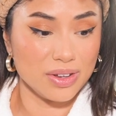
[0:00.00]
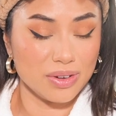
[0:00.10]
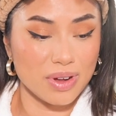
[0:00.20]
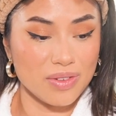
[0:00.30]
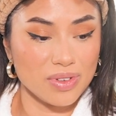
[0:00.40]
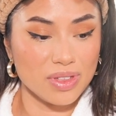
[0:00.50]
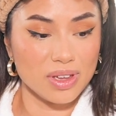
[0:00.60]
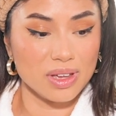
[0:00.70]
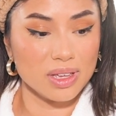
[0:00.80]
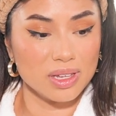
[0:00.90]
You know,
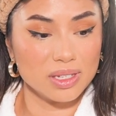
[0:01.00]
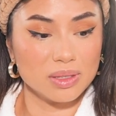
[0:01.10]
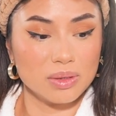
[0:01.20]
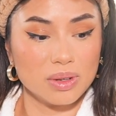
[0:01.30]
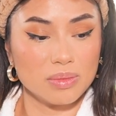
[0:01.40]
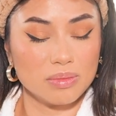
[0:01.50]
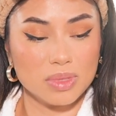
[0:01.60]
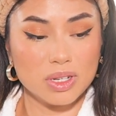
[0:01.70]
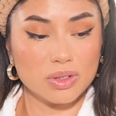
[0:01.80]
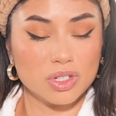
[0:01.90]
everything is,
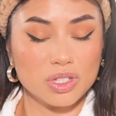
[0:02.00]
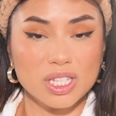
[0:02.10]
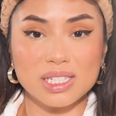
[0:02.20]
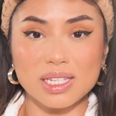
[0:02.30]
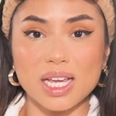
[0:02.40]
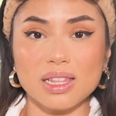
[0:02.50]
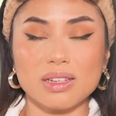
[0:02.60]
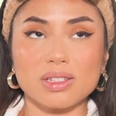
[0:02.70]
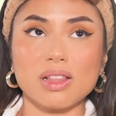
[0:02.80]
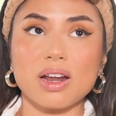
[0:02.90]
you know, just insane.
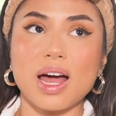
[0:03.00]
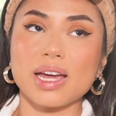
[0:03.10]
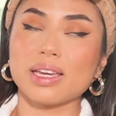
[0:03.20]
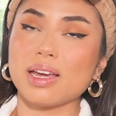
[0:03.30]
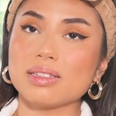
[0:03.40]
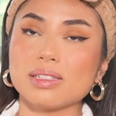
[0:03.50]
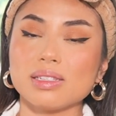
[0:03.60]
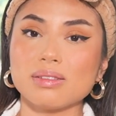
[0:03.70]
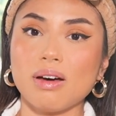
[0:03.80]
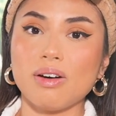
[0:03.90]
There's a lot of high
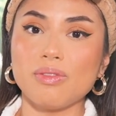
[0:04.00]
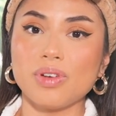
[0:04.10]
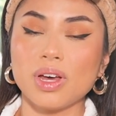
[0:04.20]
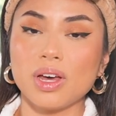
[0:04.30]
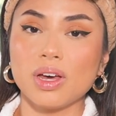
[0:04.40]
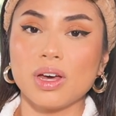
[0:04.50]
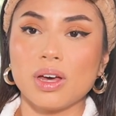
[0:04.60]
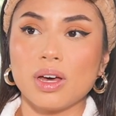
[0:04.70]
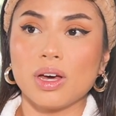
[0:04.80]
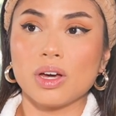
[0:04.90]
cases of
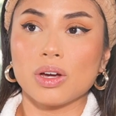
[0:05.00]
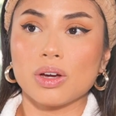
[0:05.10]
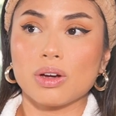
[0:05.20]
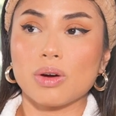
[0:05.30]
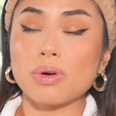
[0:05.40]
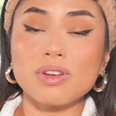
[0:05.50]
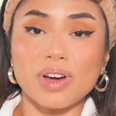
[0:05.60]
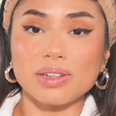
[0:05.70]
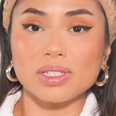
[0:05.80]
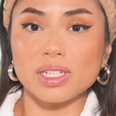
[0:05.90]

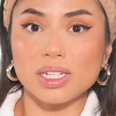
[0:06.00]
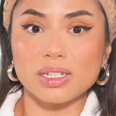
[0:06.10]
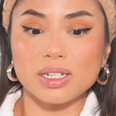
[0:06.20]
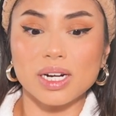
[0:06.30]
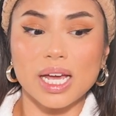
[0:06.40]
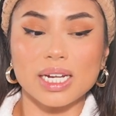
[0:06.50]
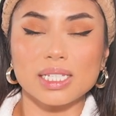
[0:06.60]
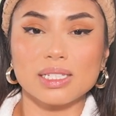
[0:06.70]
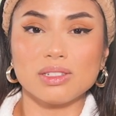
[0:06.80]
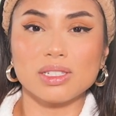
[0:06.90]
coronavirus here, and
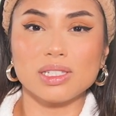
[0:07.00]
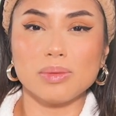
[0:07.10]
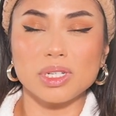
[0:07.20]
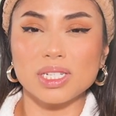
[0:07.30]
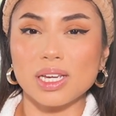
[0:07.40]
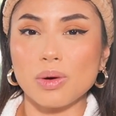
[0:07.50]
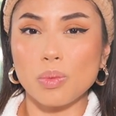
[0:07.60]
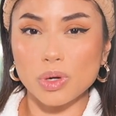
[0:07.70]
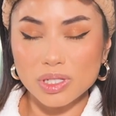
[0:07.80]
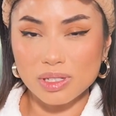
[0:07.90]
it's just seeming to
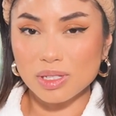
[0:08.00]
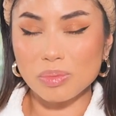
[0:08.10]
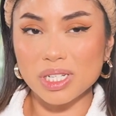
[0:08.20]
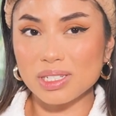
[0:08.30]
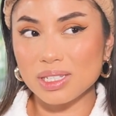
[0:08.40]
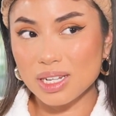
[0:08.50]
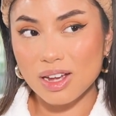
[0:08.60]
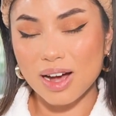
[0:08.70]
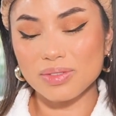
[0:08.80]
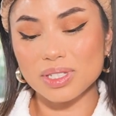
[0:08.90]
get worse. It's a big
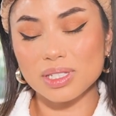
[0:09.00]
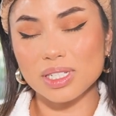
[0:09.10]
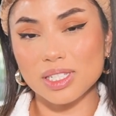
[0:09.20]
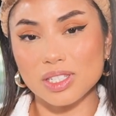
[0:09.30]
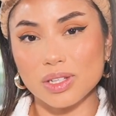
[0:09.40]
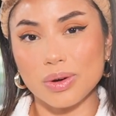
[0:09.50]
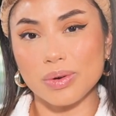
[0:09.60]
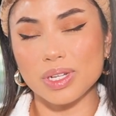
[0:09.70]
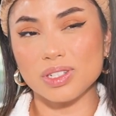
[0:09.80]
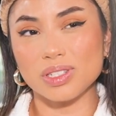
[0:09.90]
city, obviously,
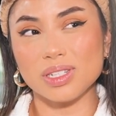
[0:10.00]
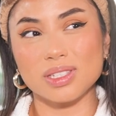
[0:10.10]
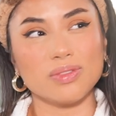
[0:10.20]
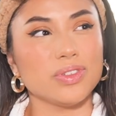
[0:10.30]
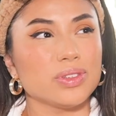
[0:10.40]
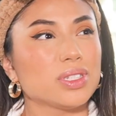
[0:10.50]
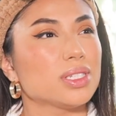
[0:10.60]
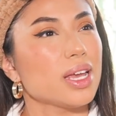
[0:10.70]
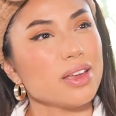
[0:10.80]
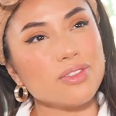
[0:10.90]
so it just doesn't feel
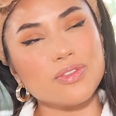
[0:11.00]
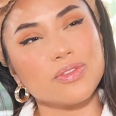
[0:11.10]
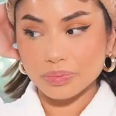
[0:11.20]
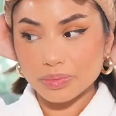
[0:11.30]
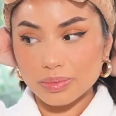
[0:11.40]
safe.